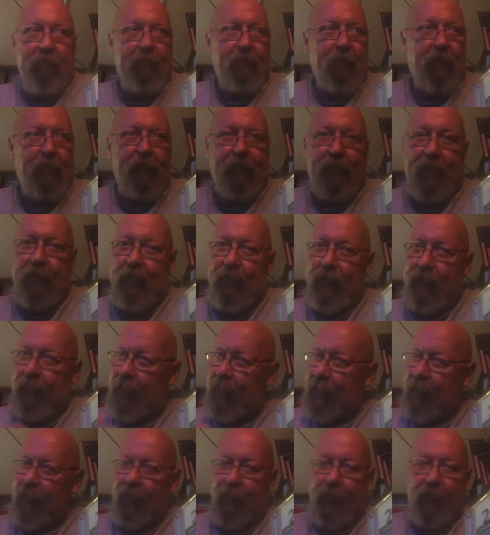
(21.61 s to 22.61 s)
Just it's
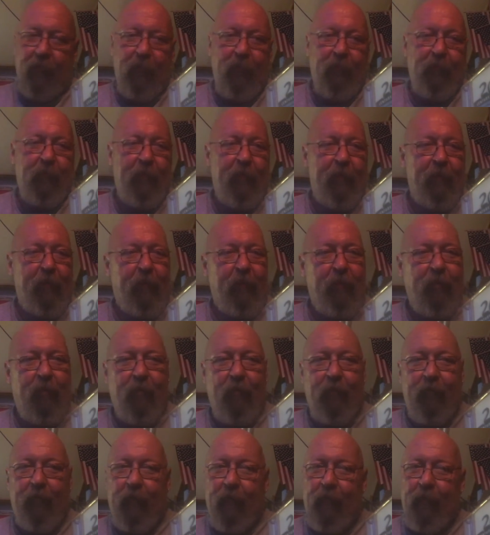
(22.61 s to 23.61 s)
a cute
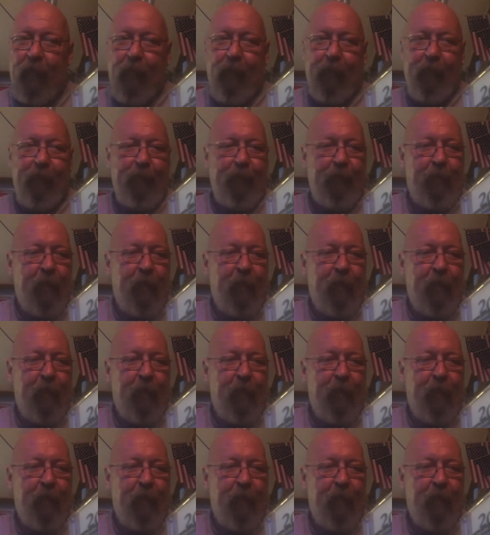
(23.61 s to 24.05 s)
little, you know,